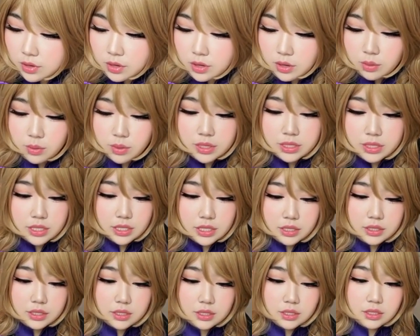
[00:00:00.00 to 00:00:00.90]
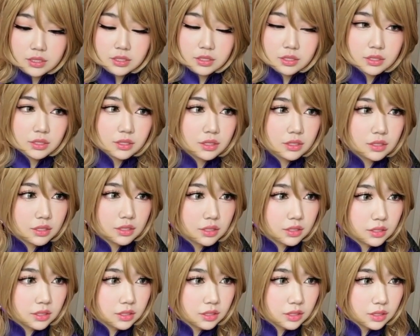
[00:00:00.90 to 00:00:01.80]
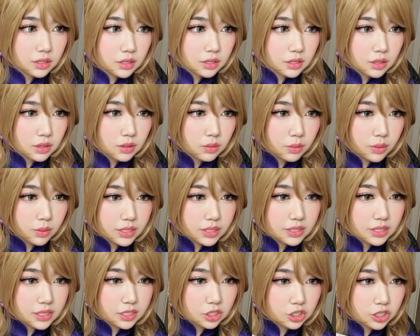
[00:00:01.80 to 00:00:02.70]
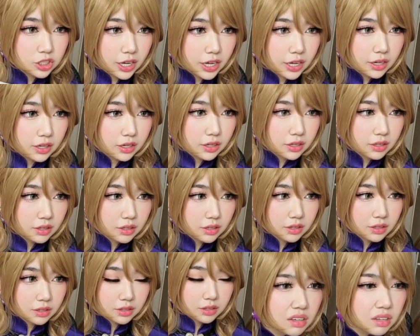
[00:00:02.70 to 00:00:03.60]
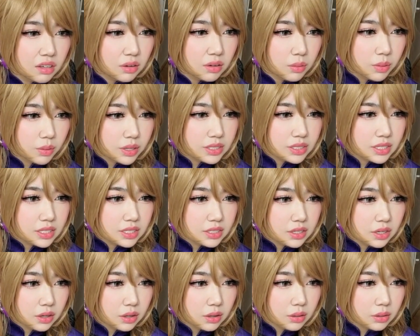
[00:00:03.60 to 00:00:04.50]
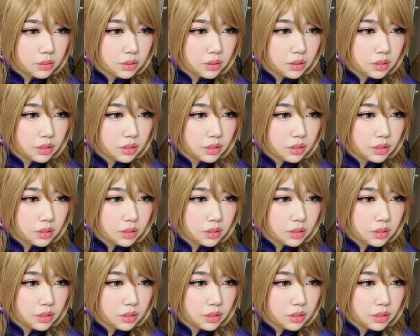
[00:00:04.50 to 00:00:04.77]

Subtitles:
What is this? What is this, chat? Where does this go?